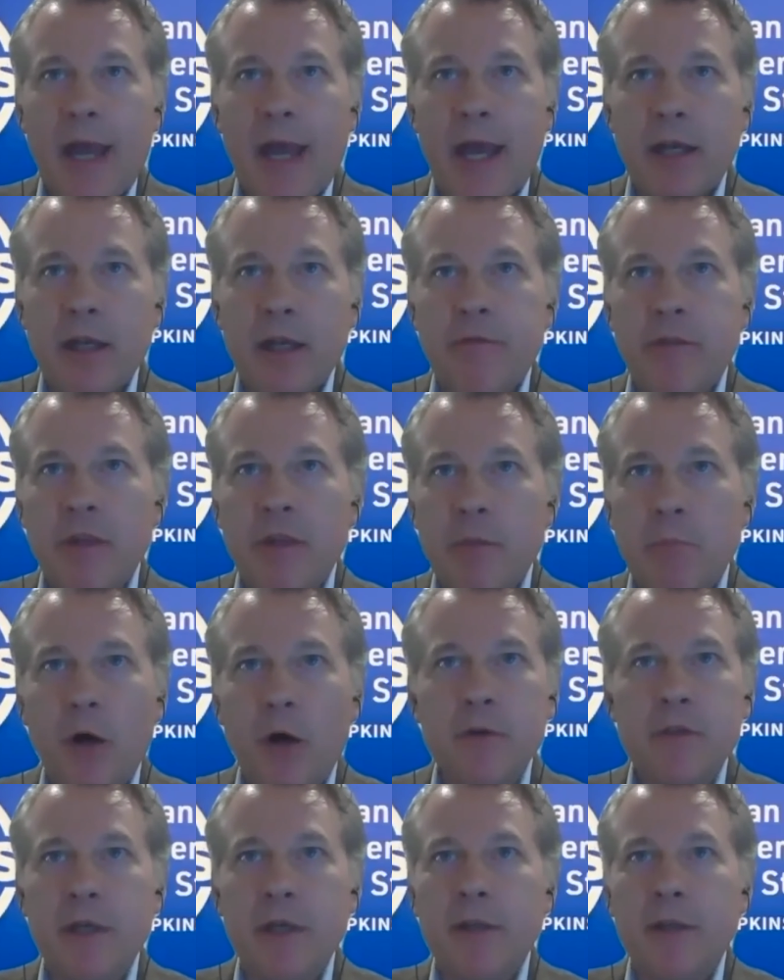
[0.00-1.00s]
And if the
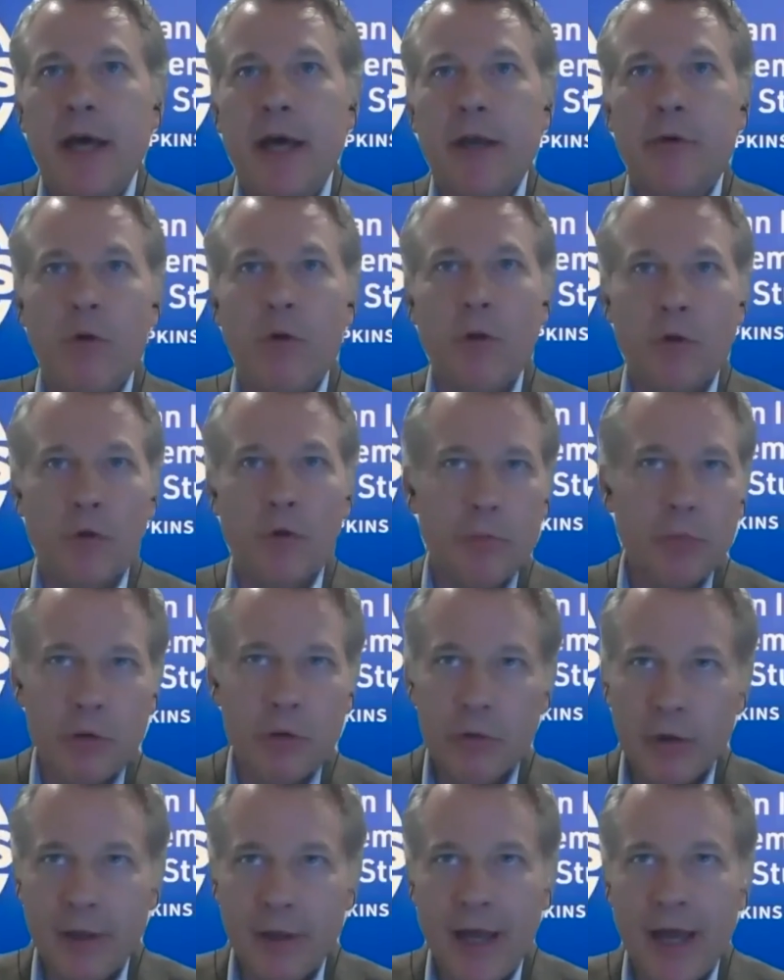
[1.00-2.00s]
multilateral or
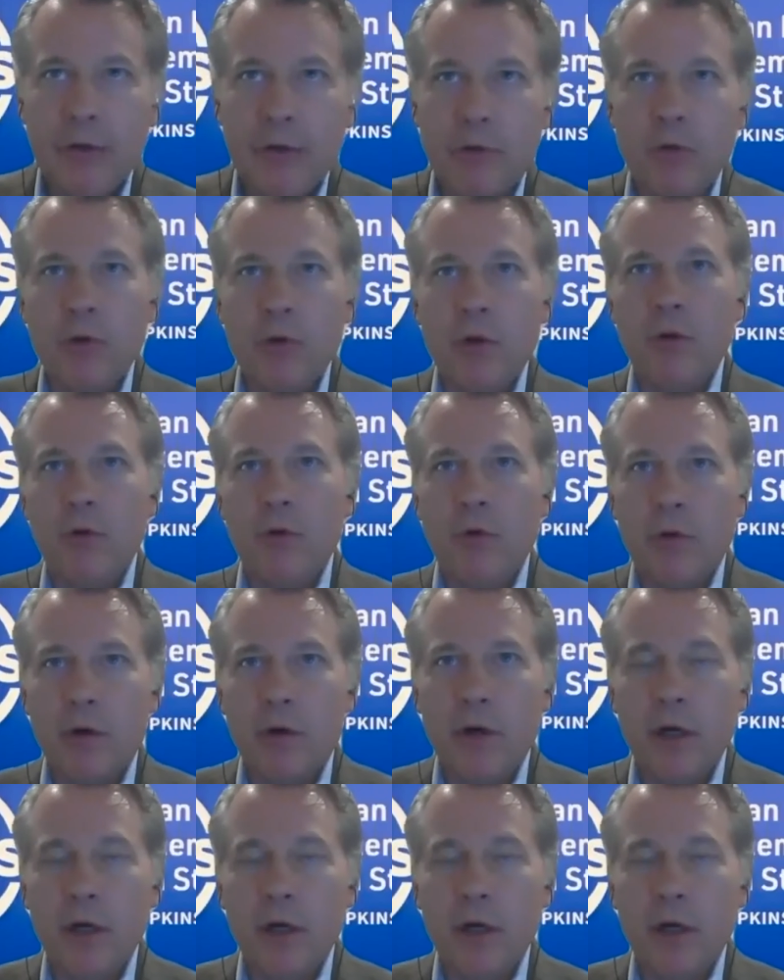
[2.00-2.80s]
plurilateral